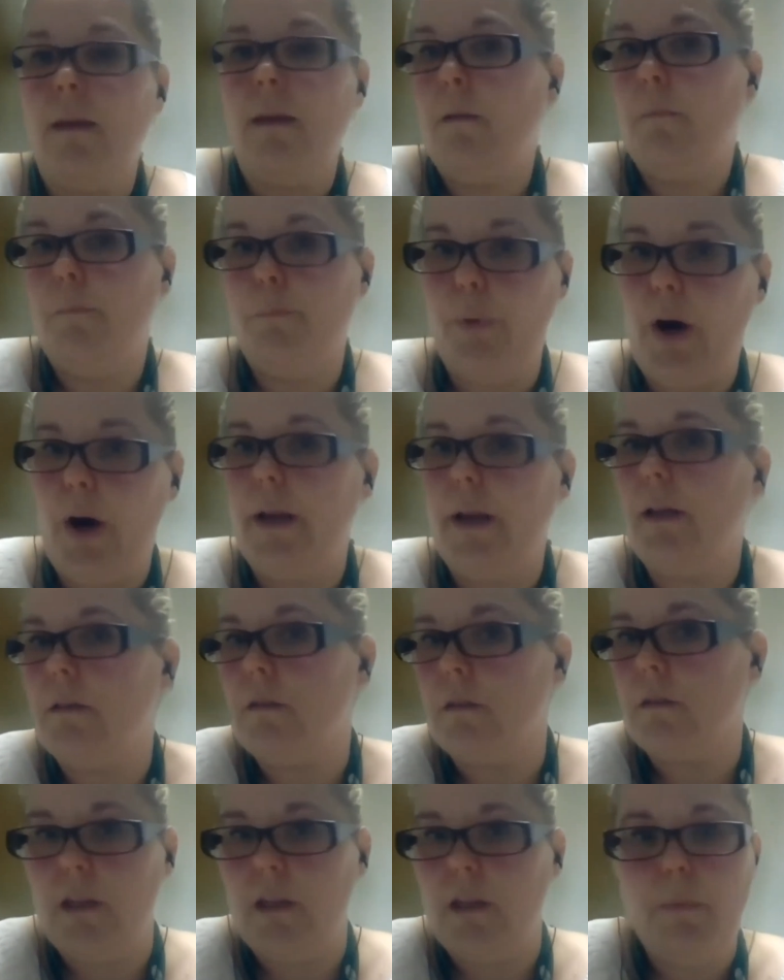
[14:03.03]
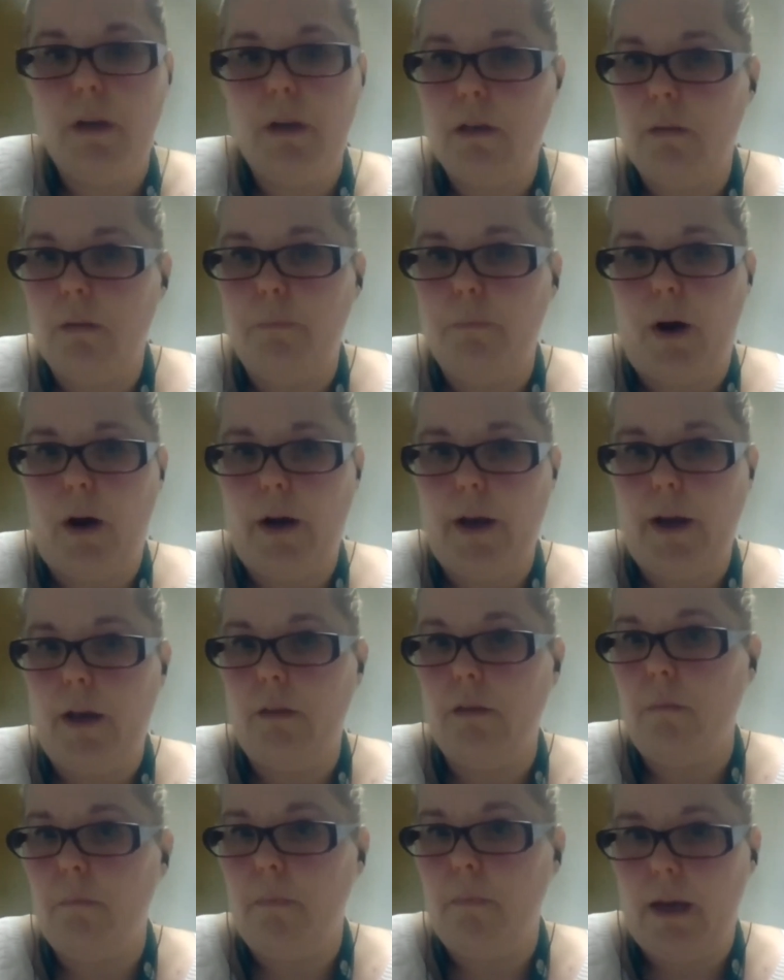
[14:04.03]
but it's limited
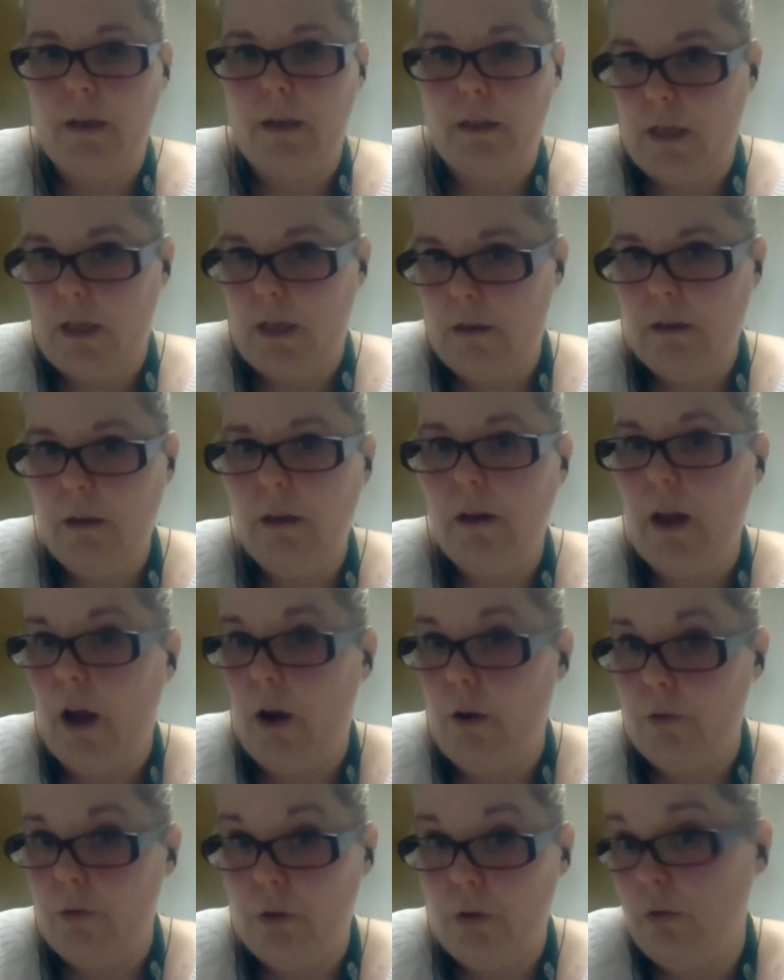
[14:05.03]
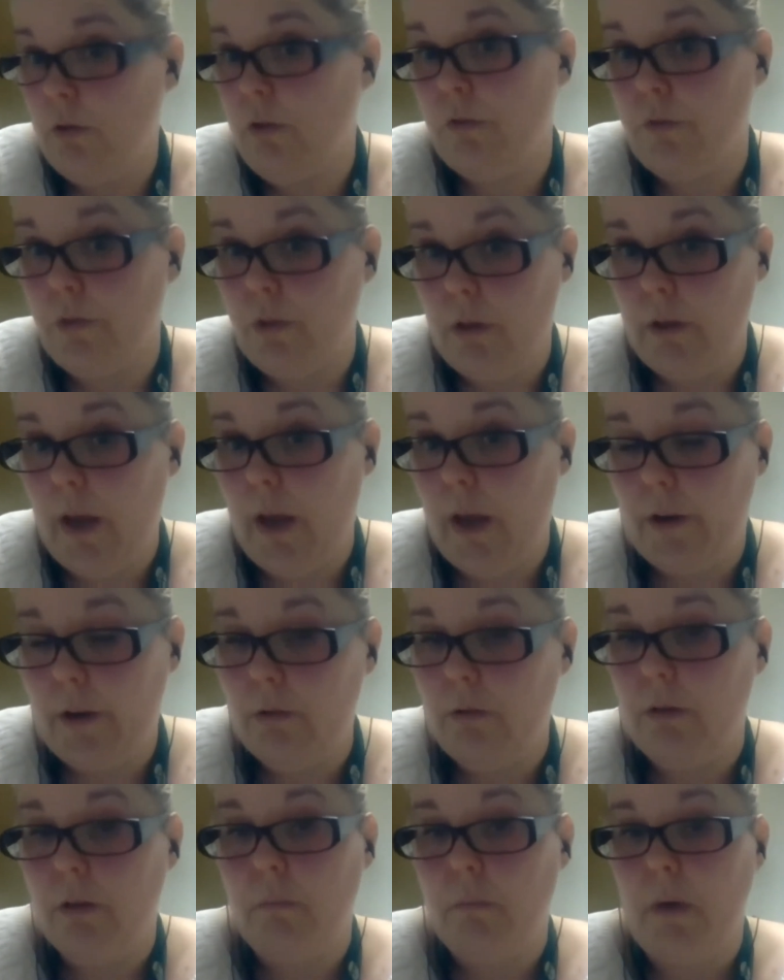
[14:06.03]
by the metadata and how useful and
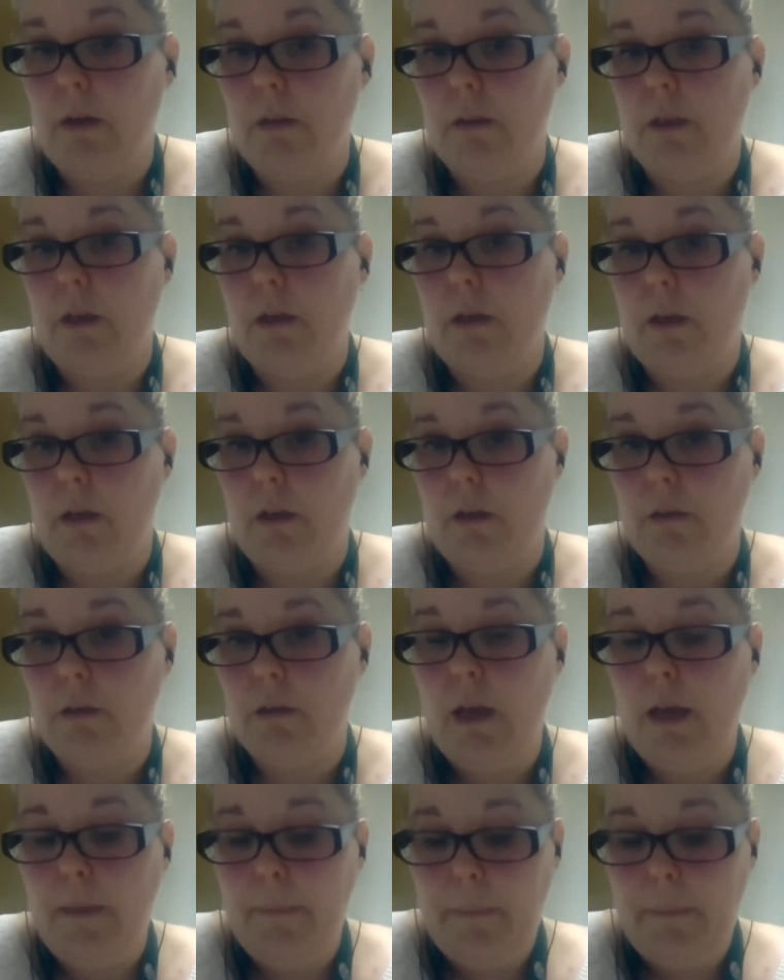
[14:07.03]
accurate the metadata is,